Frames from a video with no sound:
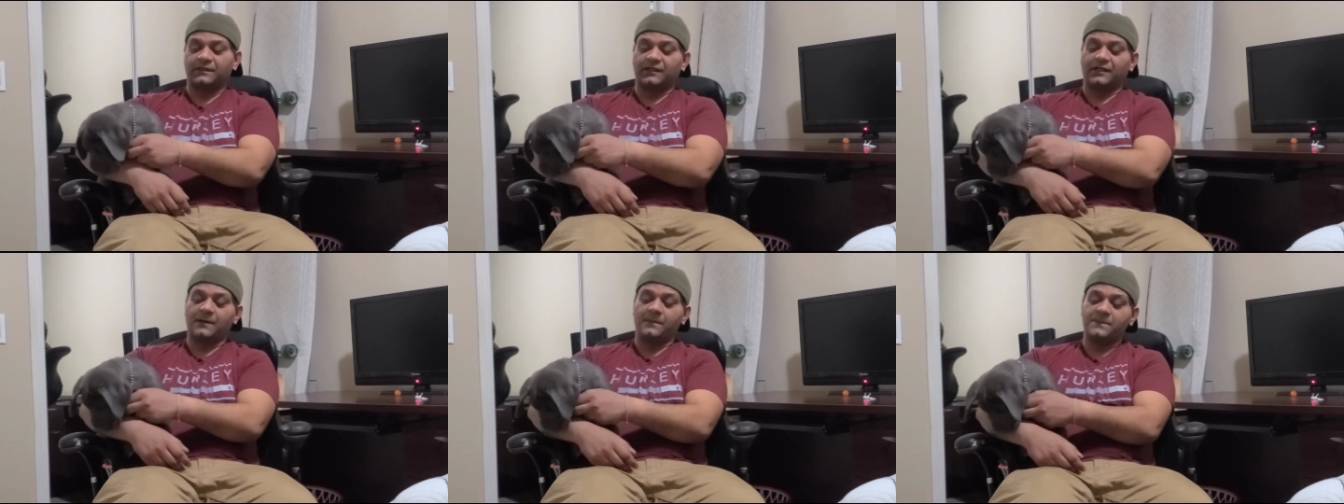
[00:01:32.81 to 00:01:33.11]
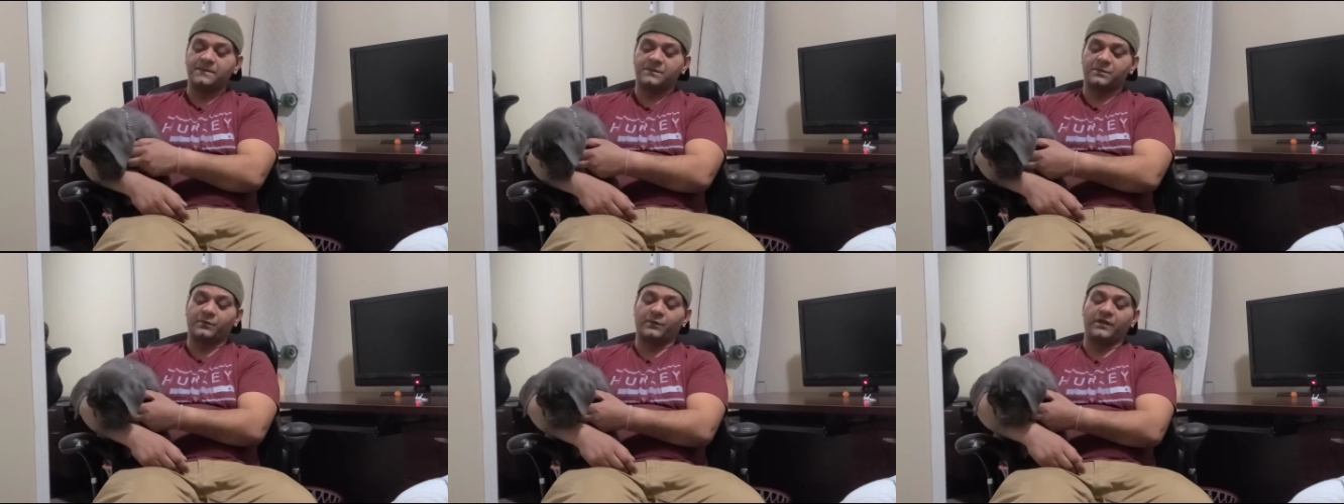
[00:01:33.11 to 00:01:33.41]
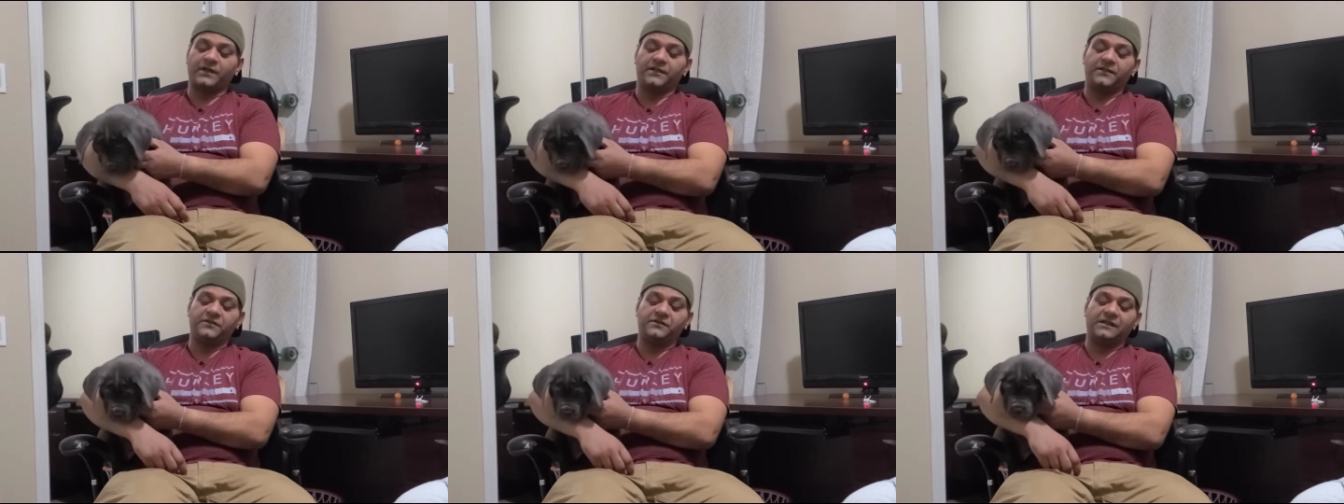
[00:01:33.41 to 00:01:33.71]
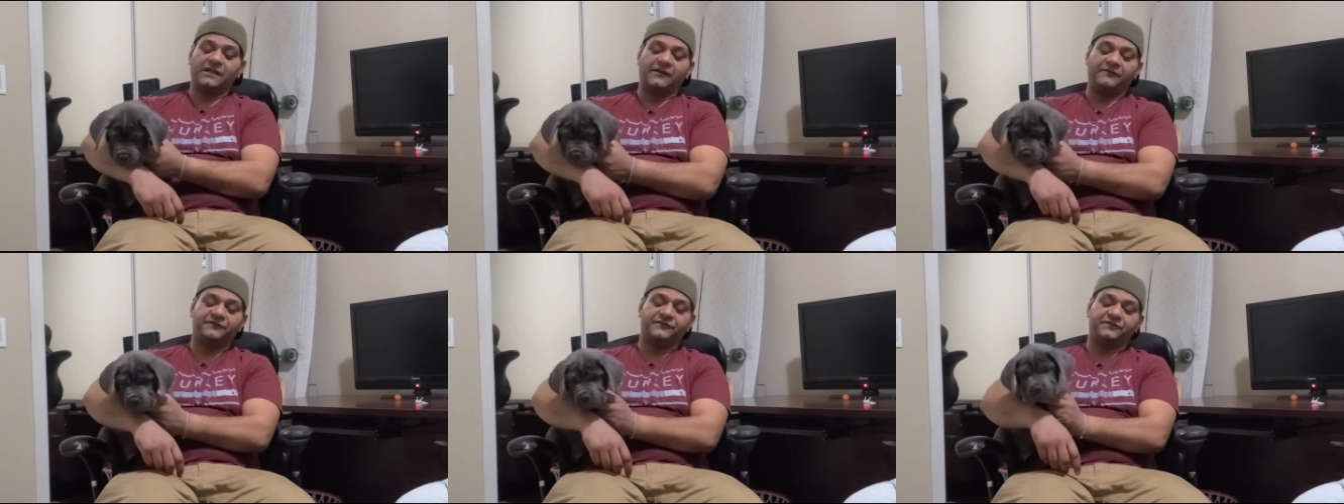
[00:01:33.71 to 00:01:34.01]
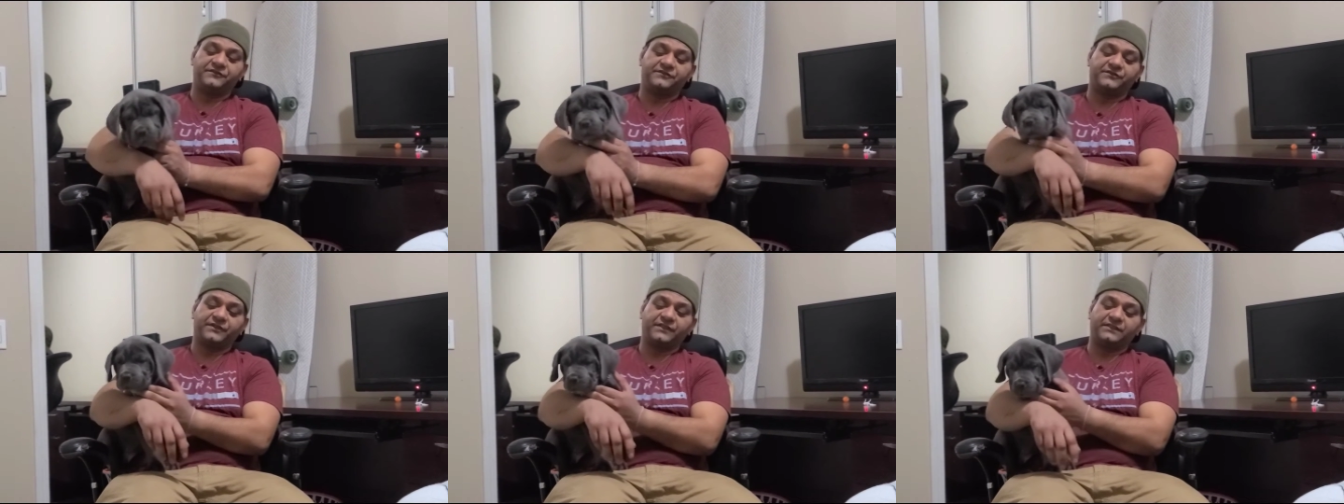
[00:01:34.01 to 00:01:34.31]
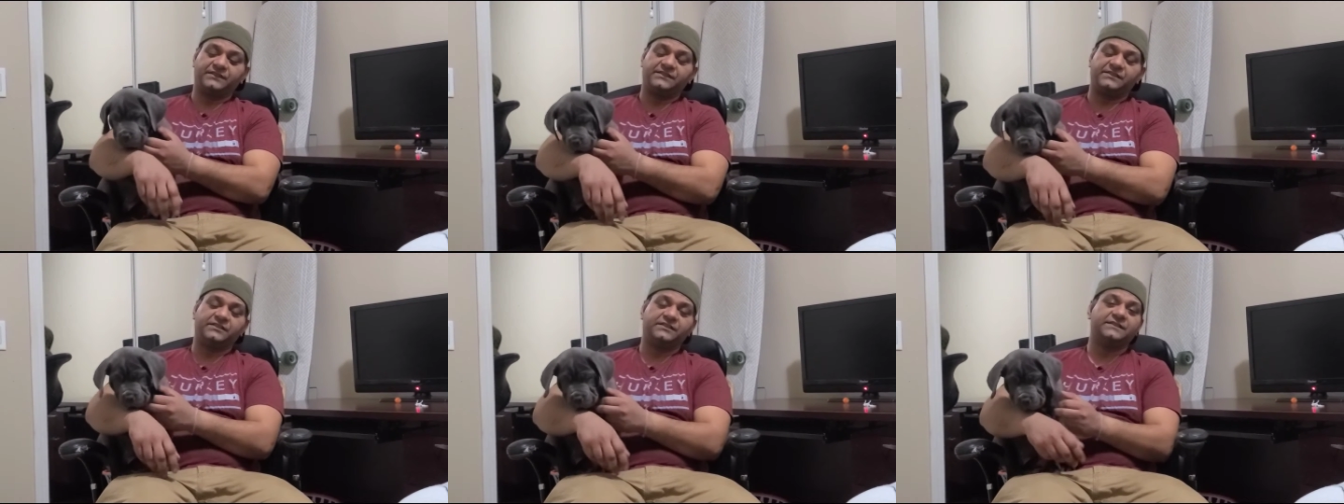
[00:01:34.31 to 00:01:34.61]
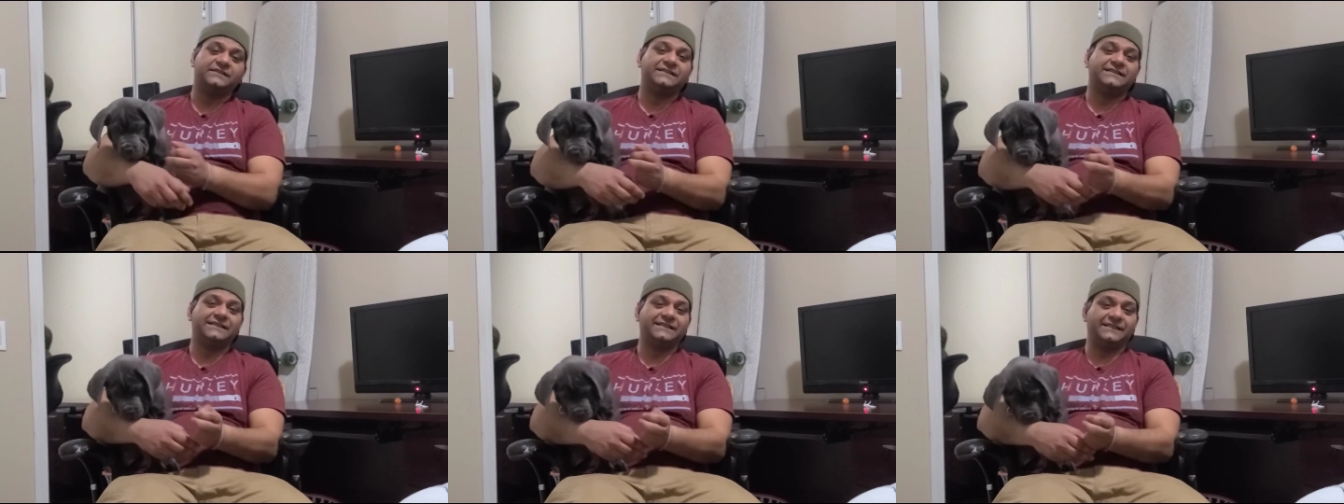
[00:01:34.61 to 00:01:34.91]
comes when you have to treat your
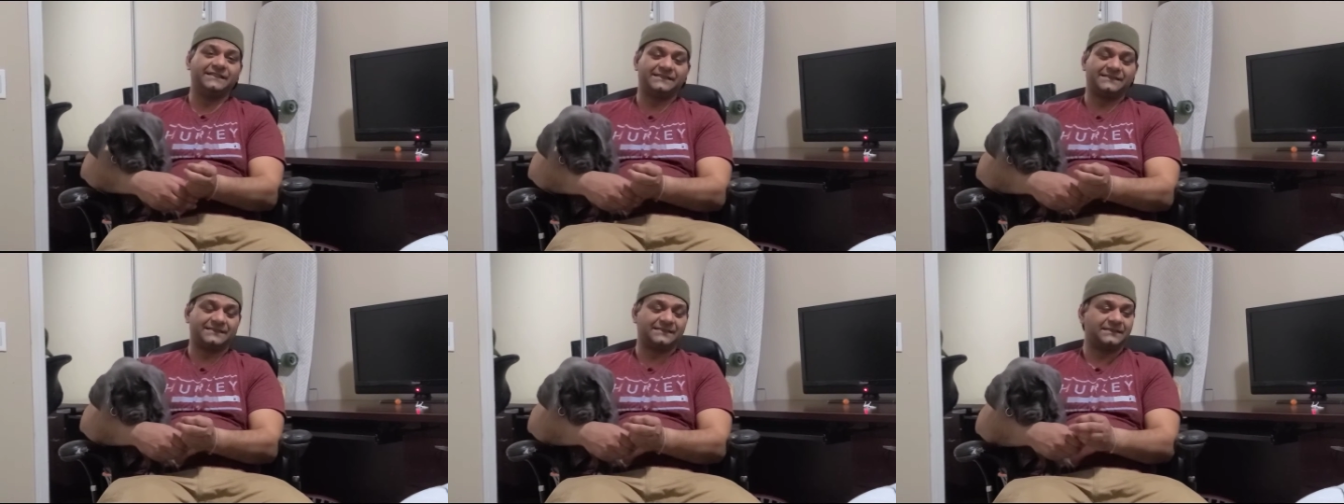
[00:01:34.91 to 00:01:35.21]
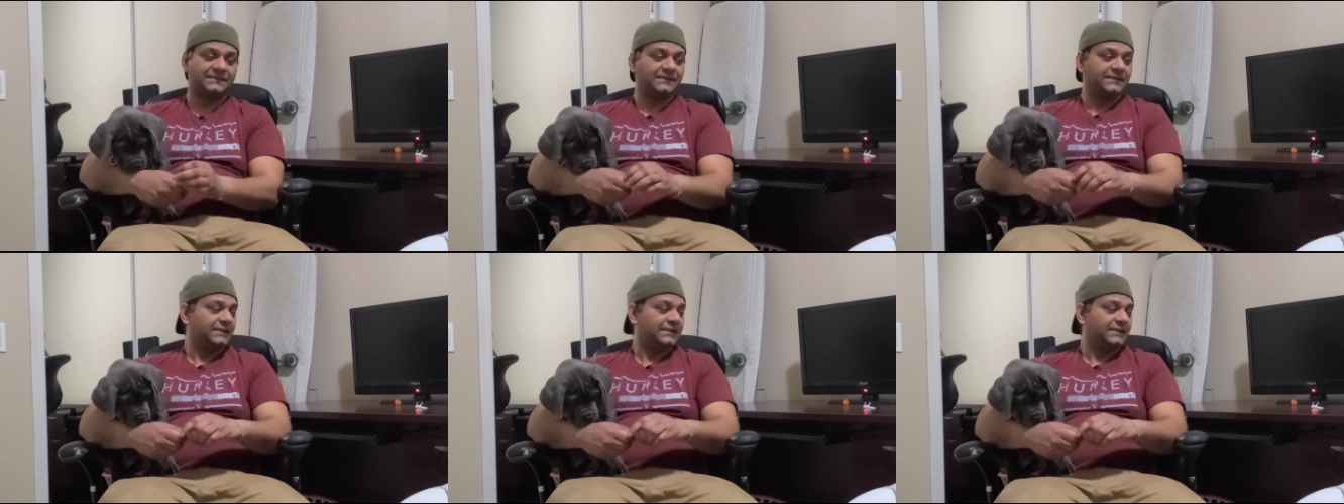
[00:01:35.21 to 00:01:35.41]
teeth.